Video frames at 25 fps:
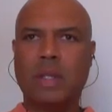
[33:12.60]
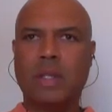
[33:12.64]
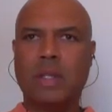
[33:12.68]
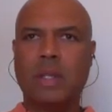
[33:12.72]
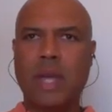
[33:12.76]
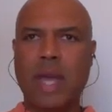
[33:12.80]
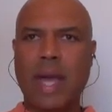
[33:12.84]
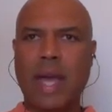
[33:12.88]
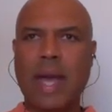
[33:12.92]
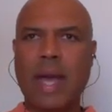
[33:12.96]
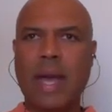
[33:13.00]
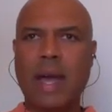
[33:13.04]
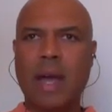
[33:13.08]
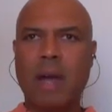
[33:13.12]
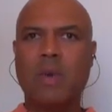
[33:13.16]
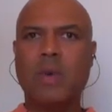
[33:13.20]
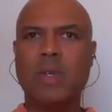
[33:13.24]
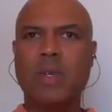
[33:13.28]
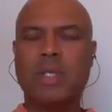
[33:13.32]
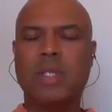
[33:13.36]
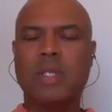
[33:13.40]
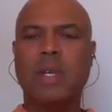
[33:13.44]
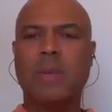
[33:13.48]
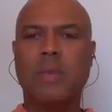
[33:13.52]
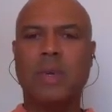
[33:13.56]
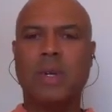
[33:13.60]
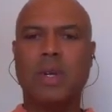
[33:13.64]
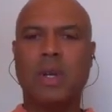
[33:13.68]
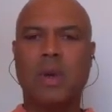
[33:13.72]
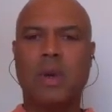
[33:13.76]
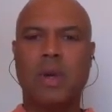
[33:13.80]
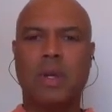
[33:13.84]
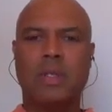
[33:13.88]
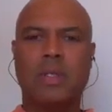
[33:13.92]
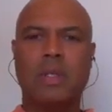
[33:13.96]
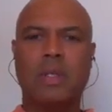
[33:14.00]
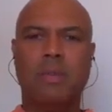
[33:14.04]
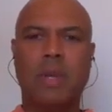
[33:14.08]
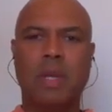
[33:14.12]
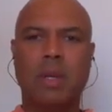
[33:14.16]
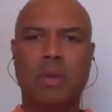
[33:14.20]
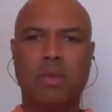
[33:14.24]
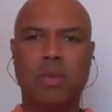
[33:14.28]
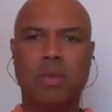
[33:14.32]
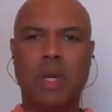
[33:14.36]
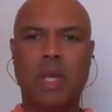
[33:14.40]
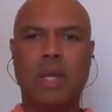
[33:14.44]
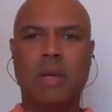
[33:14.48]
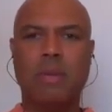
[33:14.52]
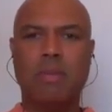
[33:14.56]
how is someone going to be
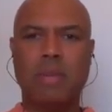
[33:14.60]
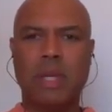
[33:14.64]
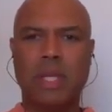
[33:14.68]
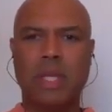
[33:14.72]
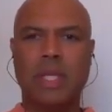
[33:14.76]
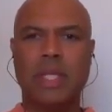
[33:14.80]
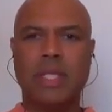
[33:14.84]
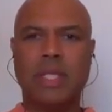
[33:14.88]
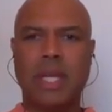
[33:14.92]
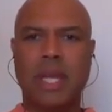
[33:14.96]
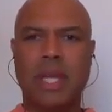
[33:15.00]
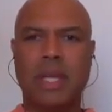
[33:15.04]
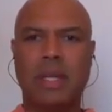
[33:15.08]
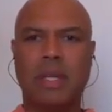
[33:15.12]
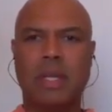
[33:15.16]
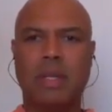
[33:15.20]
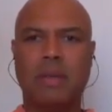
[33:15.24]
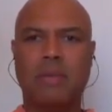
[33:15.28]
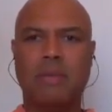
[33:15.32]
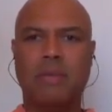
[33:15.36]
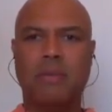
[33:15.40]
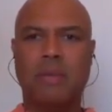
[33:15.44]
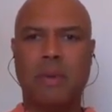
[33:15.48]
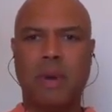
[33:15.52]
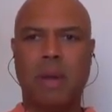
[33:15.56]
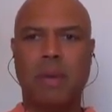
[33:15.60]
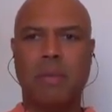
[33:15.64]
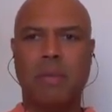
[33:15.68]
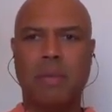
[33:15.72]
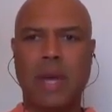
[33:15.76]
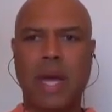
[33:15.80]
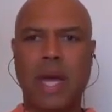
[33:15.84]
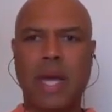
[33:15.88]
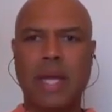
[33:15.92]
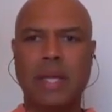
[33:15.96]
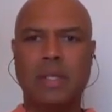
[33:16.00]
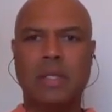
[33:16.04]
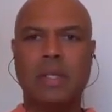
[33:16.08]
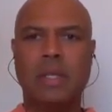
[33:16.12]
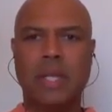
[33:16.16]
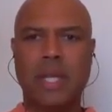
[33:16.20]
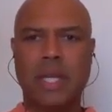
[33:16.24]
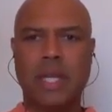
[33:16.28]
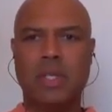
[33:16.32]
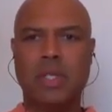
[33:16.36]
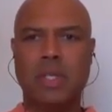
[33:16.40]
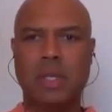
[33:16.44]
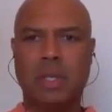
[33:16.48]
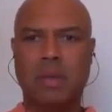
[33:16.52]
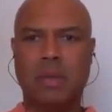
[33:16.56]
rehabilitated from
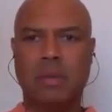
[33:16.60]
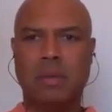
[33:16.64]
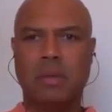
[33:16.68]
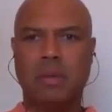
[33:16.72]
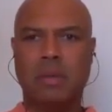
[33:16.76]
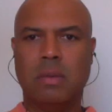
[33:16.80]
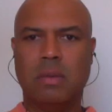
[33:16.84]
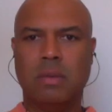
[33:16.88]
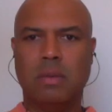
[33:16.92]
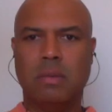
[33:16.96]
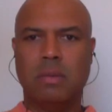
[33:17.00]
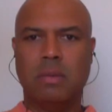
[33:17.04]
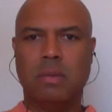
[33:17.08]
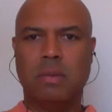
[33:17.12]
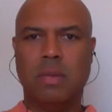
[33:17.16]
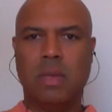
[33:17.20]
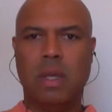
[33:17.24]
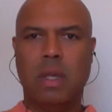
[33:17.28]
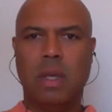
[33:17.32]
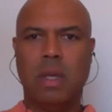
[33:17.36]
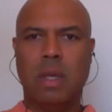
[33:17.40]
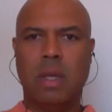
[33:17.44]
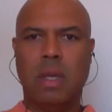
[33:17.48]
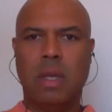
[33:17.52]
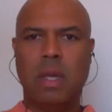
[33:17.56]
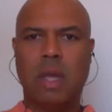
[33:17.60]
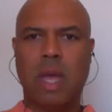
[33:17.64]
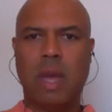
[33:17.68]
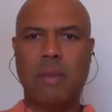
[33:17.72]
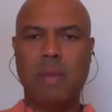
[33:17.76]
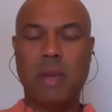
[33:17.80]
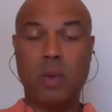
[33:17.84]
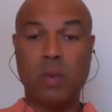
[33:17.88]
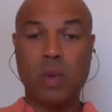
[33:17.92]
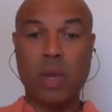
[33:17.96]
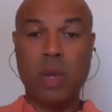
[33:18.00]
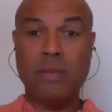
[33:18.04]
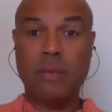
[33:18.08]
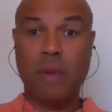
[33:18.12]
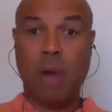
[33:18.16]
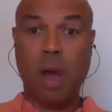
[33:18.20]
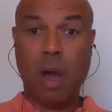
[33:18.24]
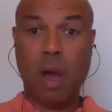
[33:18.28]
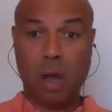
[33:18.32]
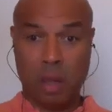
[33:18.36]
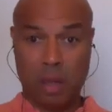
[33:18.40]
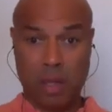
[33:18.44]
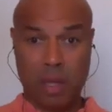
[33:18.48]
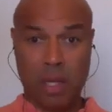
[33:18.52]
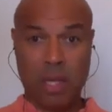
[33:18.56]
isolation? I mean, we've
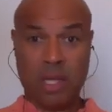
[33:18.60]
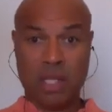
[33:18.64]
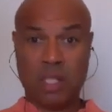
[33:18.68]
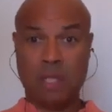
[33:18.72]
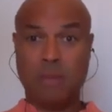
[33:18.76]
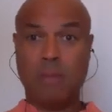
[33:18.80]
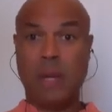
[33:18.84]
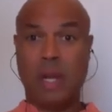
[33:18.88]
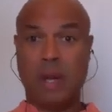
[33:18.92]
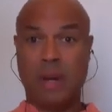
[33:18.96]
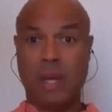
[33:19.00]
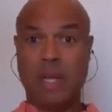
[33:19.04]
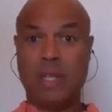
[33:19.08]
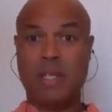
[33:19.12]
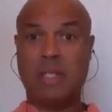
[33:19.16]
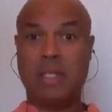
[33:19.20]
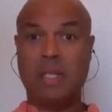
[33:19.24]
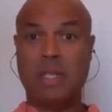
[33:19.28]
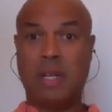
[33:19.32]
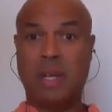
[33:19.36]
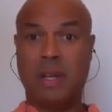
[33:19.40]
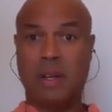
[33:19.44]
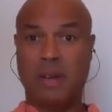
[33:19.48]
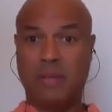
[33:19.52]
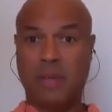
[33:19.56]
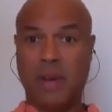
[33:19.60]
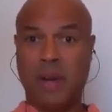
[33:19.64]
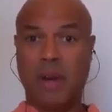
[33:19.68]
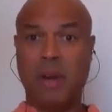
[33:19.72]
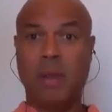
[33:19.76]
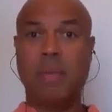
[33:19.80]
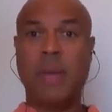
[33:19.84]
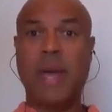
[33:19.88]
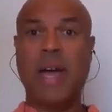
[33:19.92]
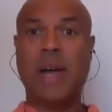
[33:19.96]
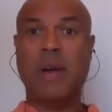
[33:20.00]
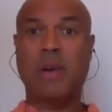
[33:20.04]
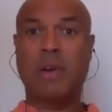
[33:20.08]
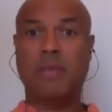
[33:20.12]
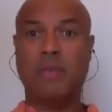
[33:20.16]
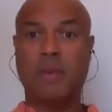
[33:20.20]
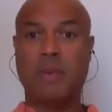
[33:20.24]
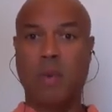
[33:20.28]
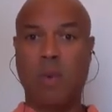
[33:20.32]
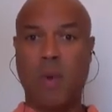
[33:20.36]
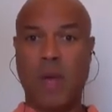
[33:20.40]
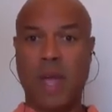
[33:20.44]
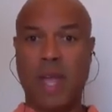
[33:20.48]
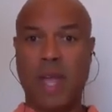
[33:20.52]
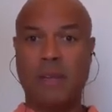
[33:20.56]
all experienced it in a very
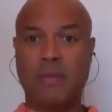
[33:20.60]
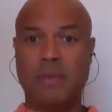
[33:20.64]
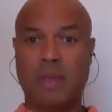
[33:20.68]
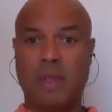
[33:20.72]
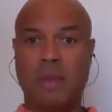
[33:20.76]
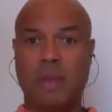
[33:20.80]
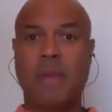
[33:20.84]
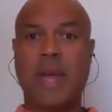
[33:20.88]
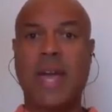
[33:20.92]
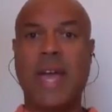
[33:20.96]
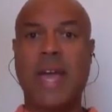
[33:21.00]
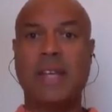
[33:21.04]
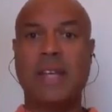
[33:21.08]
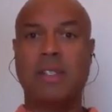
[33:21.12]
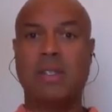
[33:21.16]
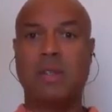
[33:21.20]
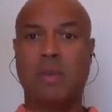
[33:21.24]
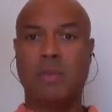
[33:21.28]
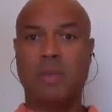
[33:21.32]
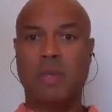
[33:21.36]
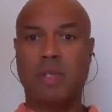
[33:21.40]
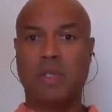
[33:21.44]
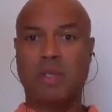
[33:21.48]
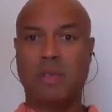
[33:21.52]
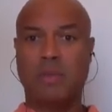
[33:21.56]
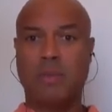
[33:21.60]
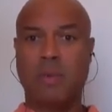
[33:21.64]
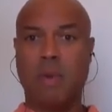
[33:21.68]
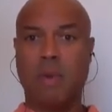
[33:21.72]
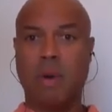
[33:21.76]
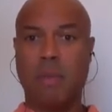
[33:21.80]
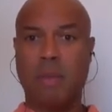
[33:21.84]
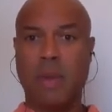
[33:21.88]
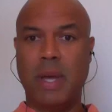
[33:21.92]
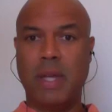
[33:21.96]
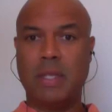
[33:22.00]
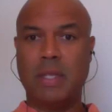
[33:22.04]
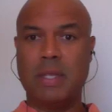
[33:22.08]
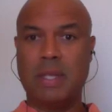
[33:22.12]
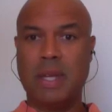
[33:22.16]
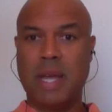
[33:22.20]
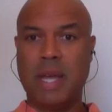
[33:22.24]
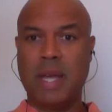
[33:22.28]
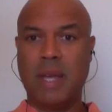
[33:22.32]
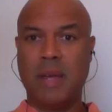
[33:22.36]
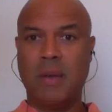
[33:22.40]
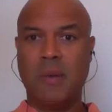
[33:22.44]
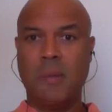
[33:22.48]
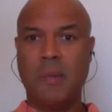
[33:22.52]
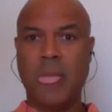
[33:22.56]
powerful way for the past almost 4 months
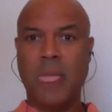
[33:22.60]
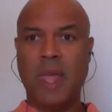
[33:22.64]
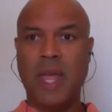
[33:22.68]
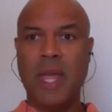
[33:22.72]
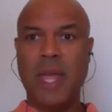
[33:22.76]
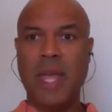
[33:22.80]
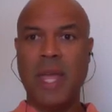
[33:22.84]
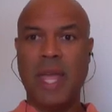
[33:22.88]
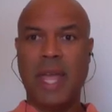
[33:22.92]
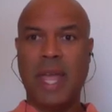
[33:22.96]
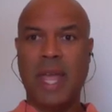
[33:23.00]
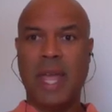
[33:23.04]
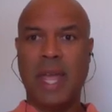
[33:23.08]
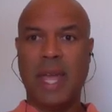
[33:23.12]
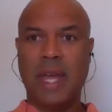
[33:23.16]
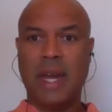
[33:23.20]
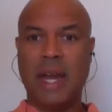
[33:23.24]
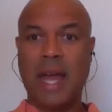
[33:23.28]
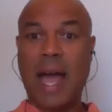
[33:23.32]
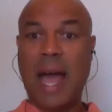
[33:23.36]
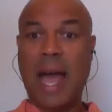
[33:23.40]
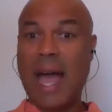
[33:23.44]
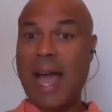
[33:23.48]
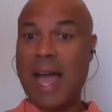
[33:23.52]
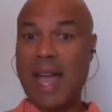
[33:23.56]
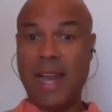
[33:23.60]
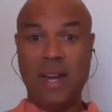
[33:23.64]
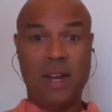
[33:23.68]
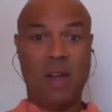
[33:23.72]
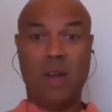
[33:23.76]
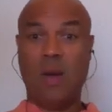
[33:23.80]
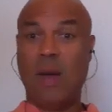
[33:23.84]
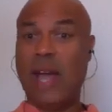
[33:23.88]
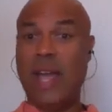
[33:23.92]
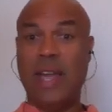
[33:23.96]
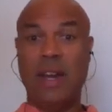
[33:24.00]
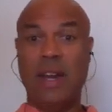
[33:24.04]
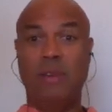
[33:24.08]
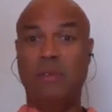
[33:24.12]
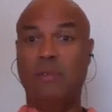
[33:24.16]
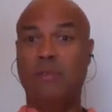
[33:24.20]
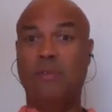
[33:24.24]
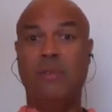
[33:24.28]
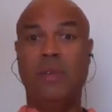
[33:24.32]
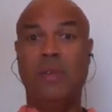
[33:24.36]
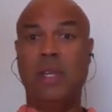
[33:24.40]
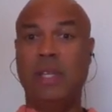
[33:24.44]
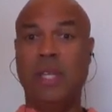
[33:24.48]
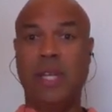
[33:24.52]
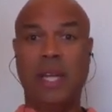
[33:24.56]
now. And I know I don't
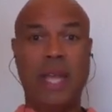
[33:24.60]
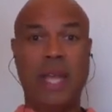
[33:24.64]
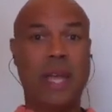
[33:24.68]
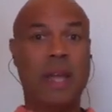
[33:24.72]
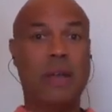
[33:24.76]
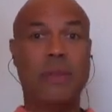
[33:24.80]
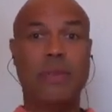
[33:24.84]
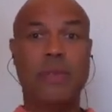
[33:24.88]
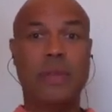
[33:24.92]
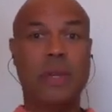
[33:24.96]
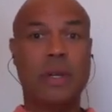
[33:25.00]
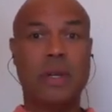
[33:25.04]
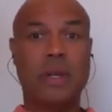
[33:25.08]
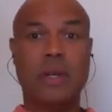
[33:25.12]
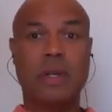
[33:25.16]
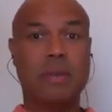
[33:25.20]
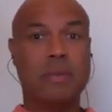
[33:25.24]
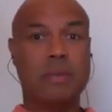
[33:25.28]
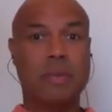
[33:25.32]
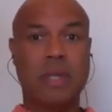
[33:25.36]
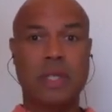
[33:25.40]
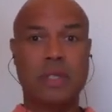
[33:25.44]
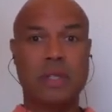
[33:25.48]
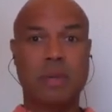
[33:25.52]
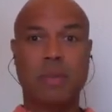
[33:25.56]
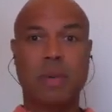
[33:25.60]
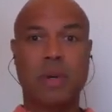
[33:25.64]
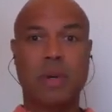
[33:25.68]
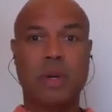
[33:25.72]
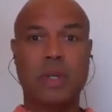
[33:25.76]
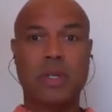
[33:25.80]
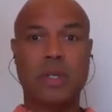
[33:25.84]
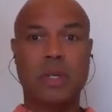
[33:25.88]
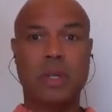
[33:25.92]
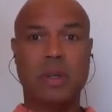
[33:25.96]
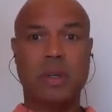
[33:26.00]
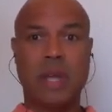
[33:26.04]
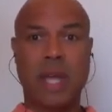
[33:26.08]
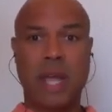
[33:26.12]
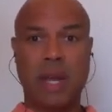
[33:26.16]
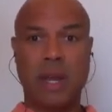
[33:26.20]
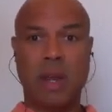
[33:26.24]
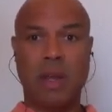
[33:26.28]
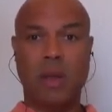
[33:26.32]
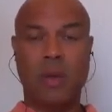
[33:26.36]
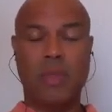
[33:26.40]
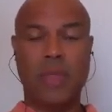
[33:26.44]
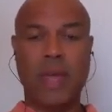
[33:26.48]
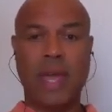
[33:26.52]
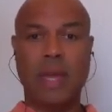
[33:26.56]
feel any healthier as a person. I
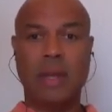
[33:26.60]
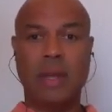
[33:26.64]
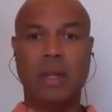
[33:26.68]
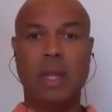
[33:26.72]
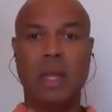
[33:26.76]
know that